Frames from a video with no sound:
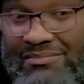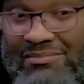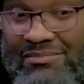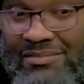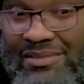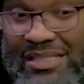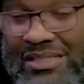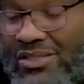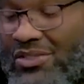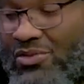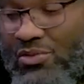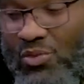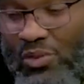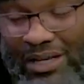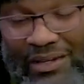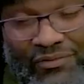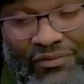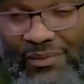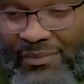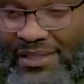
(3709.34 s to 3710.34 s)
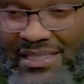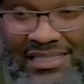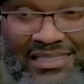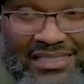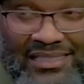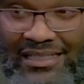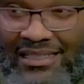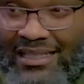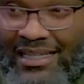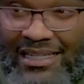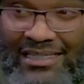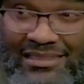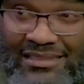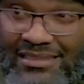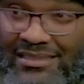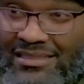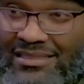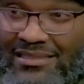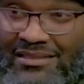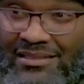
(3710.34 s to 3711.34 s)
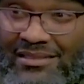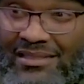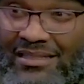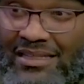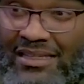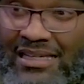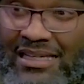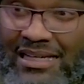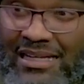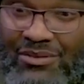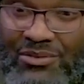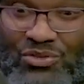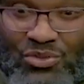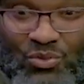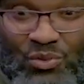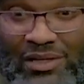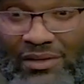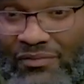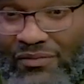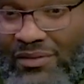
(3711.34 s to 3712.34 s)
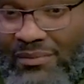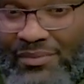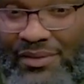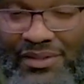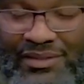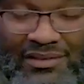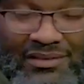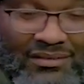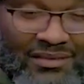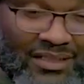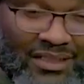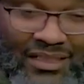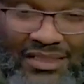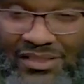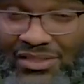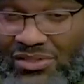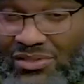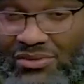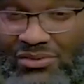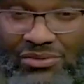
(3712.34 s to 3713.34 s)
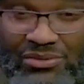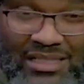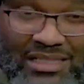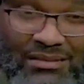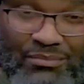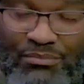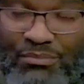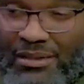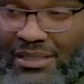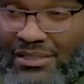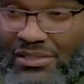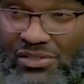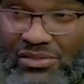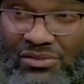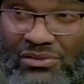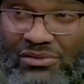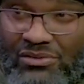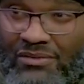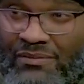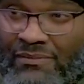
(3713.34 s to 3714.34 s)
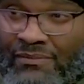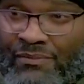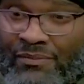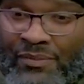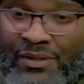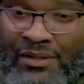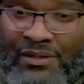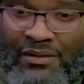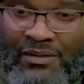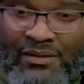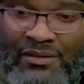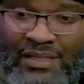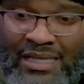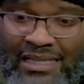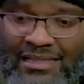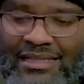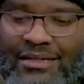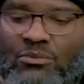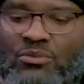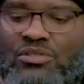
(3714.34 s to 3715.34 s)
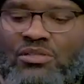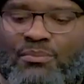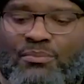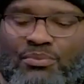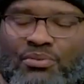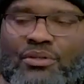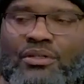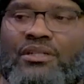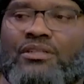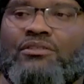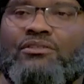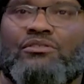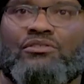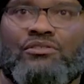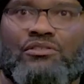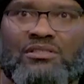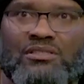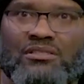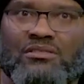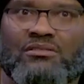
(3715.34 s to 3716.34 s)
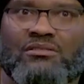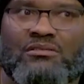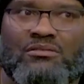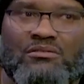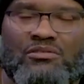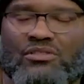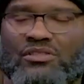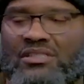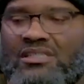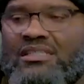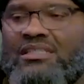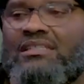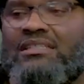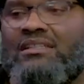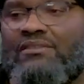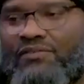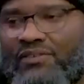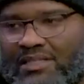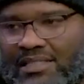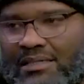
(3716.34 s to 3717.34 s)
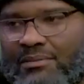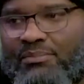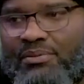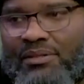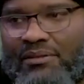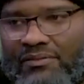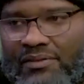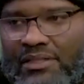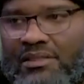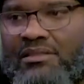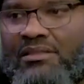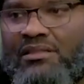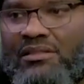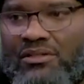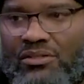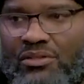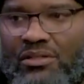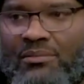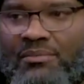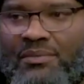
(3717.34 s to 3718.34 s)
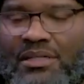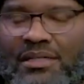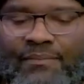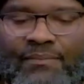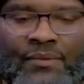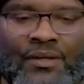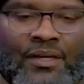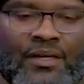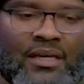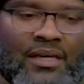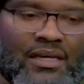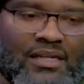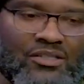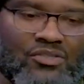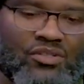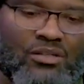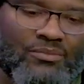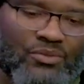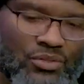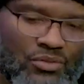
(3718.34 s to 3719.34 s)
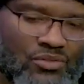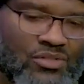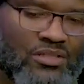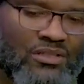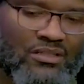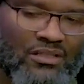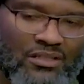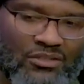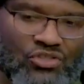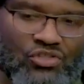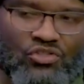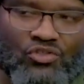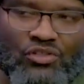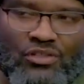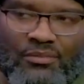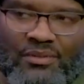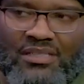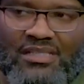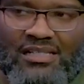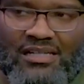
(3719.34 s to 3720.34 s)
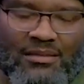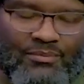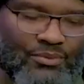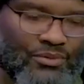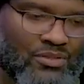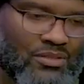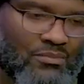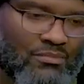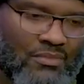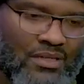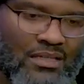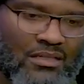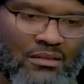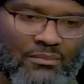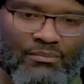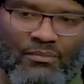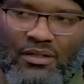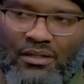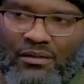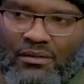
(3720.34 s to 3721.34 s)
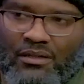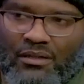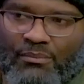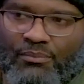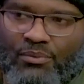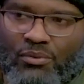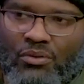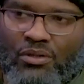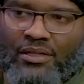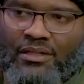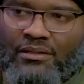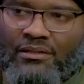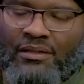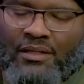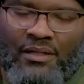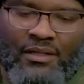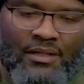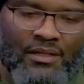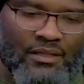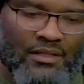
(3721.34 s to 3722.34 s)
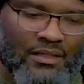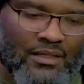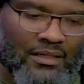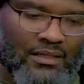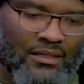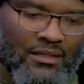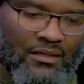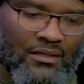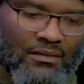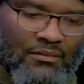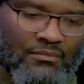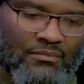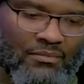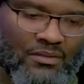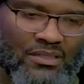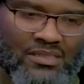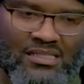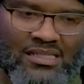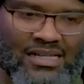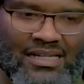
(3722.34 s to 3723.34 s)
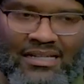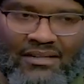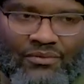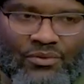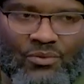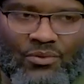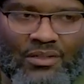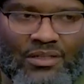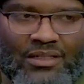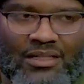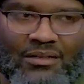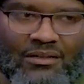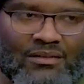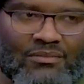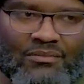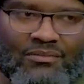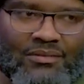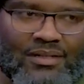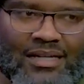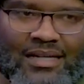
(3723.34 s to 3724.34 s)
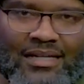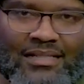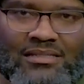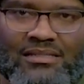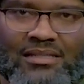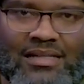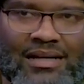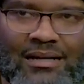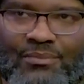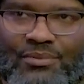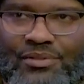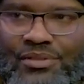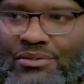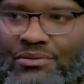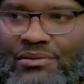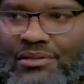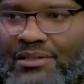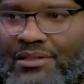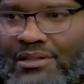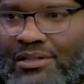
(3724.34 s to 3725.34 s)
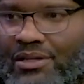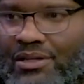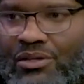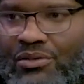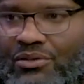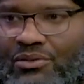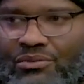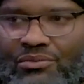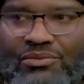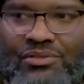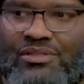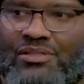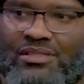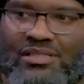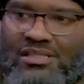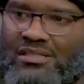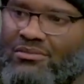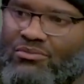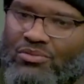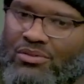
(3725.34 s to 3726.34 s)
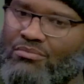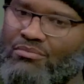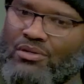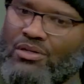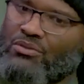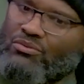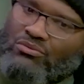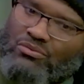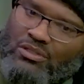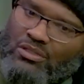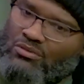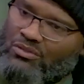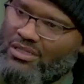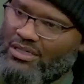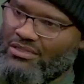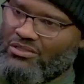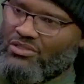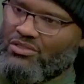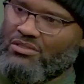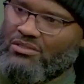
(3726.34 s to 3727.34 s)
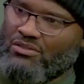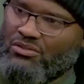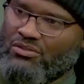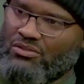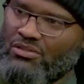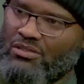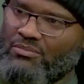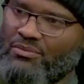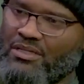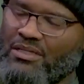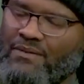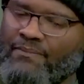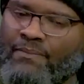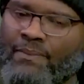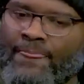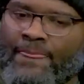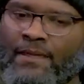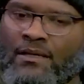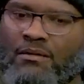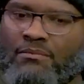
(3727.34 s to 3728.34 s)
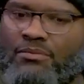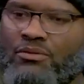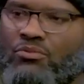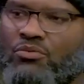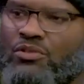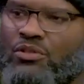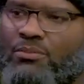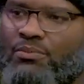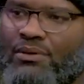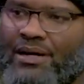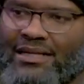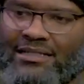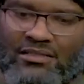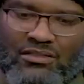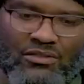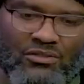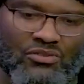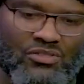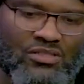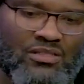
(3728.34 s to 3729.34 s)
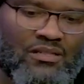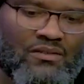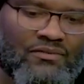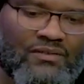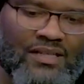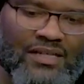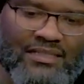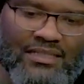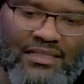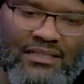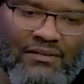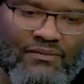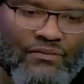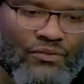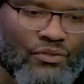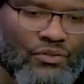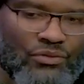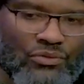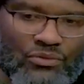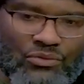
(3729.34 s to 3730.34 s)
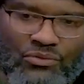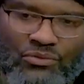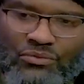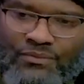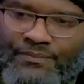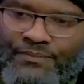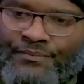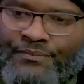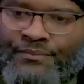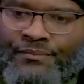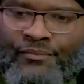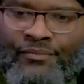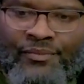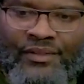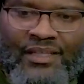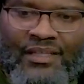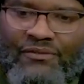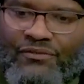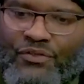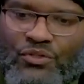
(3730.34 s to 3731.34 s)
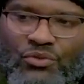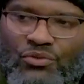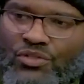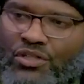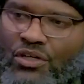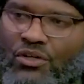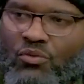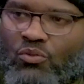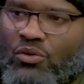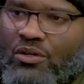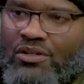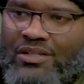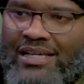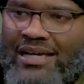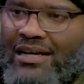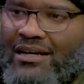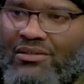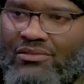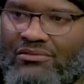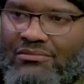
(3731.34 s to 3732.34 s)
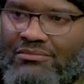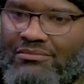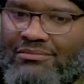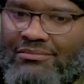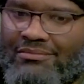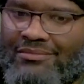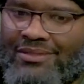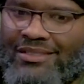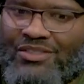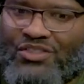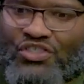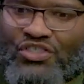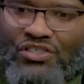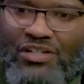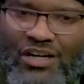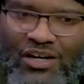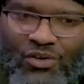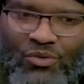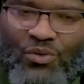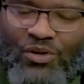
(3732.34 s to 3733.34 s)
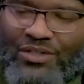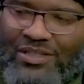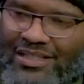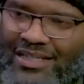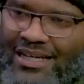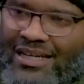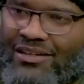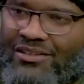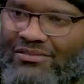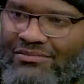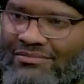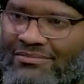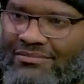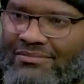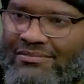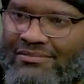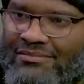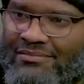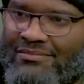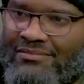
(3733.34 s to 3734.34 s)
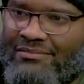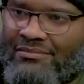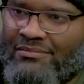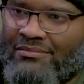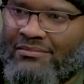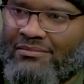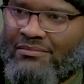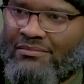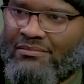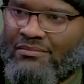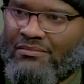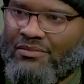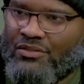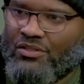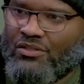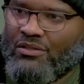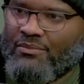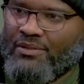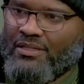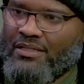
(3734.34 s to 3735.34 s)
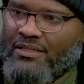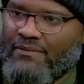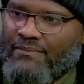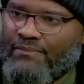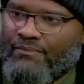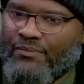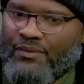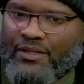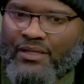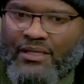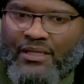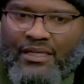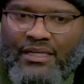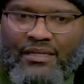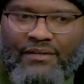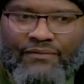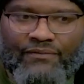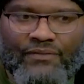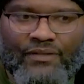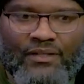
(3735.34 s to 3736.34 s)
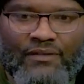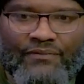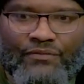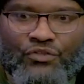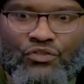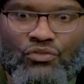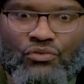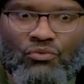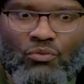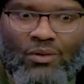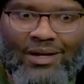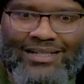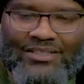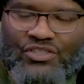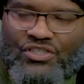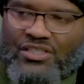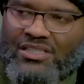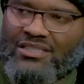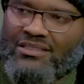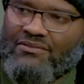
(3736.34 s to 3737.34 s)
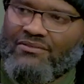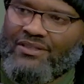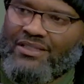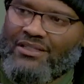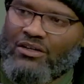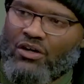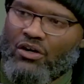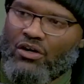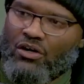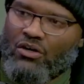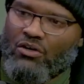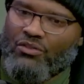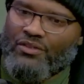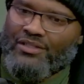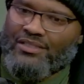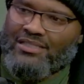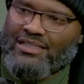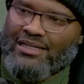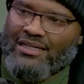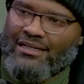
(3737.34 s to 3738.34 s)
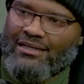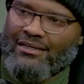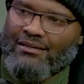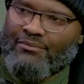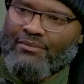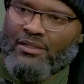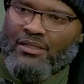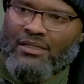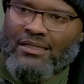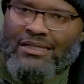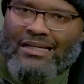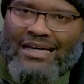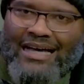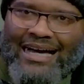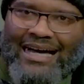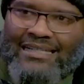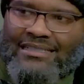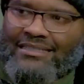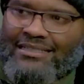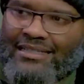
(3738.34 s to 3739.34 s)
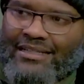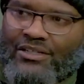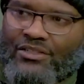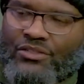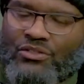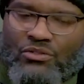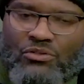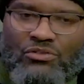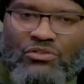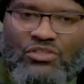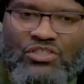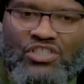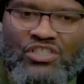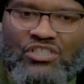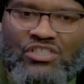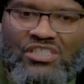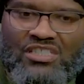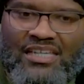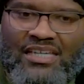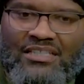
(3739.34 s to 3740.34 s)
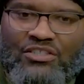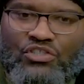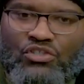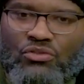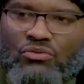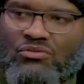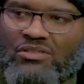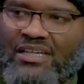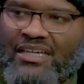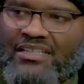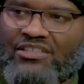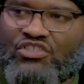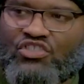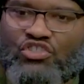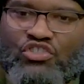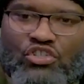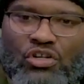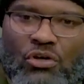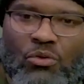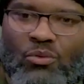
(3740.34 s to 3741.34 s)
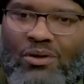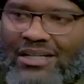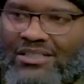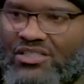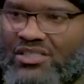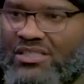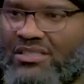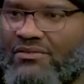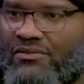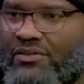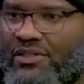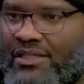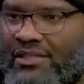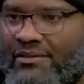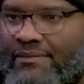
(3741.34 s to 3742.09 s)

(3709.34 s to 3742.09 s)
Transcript: I was just away from the city lights. Mm -hmm. I was away from the the hustle and bustle. Now that was a pretty significant pivot. Mm -hmm. You know mm-hmm. what I mean? And so I'm using an extreme example to make a, a, a point because um, not everyone has the opportunity to go to some remote location. You know what I mean? But real practical stuff like if you if you don't work out, mm -hmm. start working out. Mm -hmm. You know what I mean? Mm-hmm. if if you watch TV all the time, I dare you just take 2 days don't watch TV.